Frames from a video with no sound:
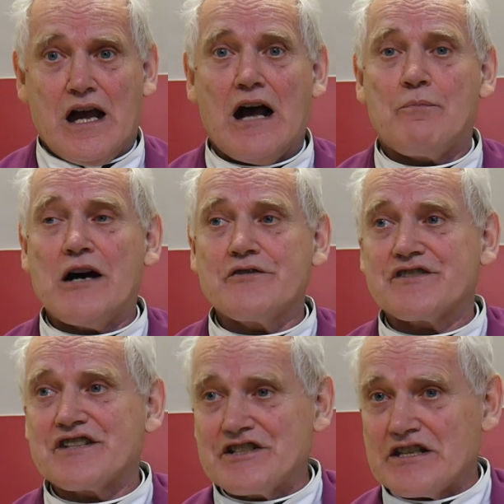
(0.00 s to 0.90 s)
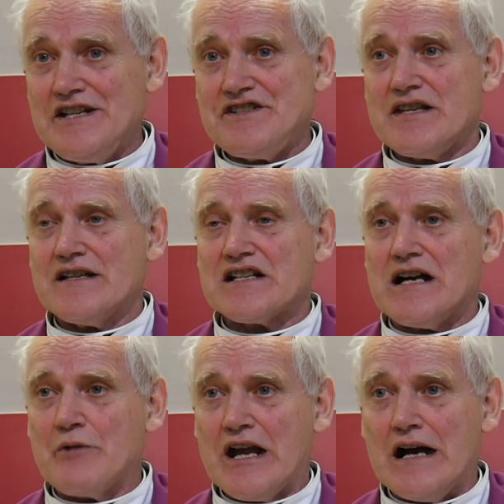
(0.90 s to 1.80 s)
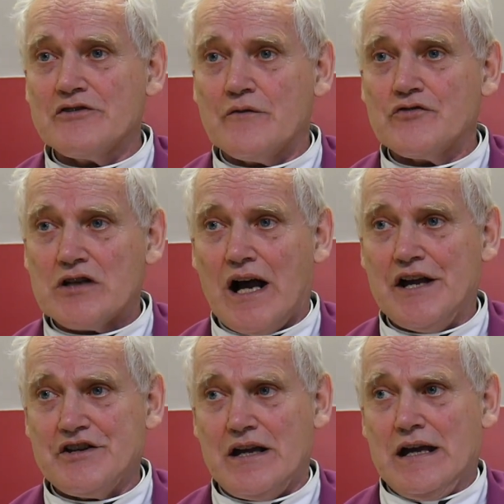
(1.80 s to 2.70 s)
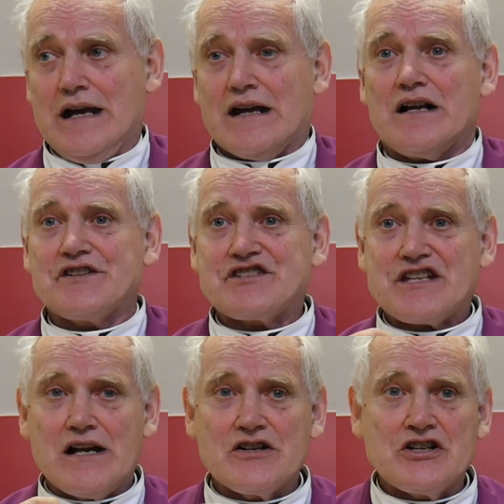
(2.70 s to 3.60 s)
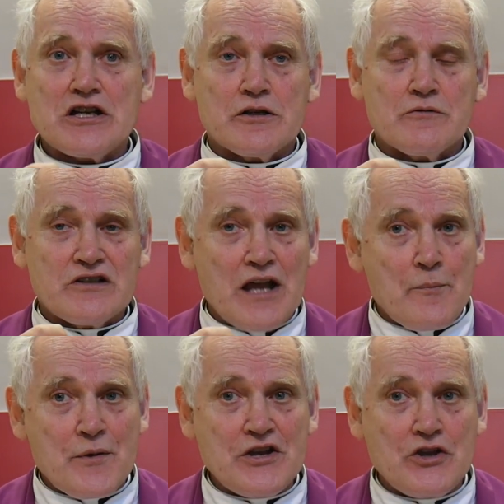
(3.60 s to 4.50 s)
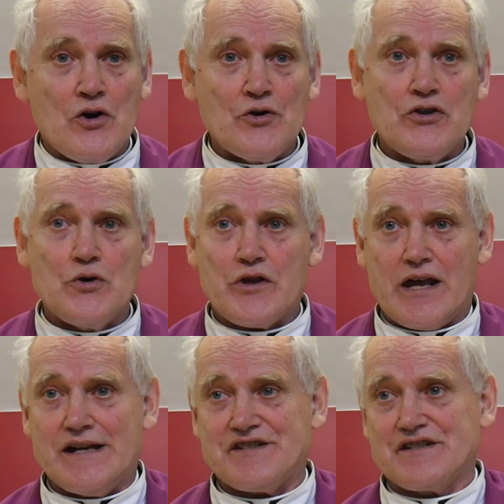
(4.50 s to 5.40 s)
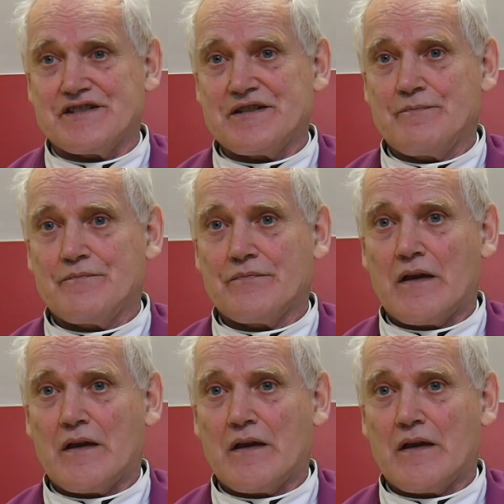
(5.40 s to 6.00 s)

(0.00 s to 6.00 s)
about statistics coming out of China concerning there being no new cases.